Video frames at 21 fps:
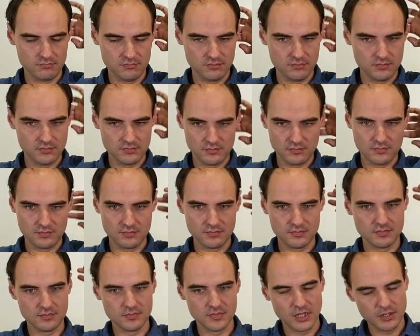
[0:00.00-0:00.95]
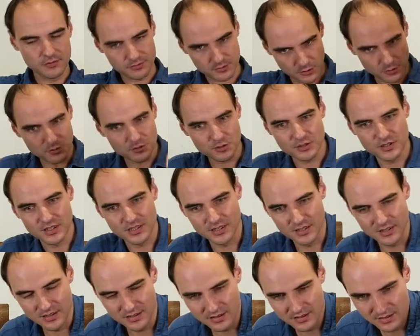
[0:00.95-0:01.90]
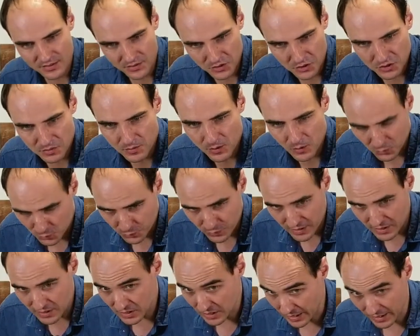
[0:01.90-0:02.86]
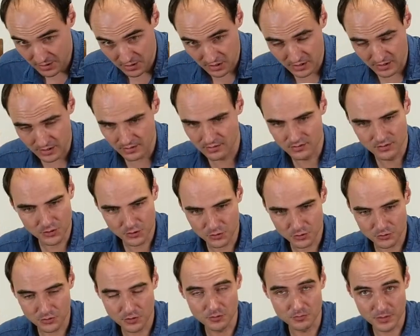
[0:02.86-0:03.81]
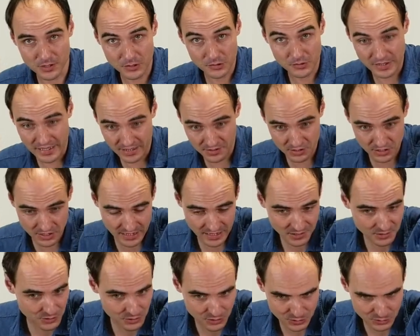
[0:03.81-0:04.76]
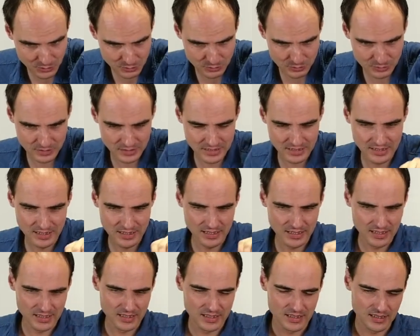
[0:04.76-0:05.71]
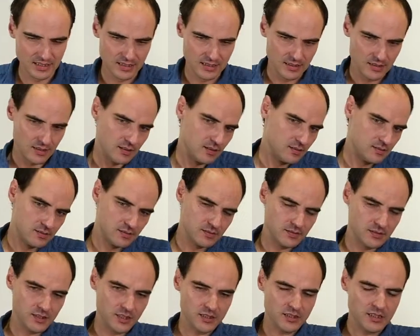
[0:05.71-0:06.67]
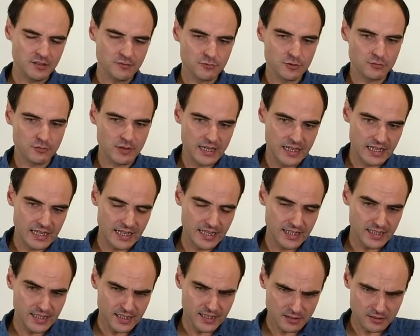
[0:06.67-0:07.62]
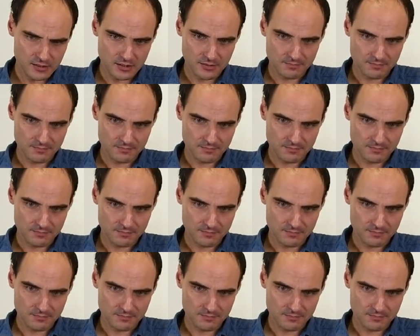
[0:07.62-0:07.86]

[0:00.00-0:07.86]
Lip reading: Of course, the small trees has a strong bitterness, yeah, so not everyone like it,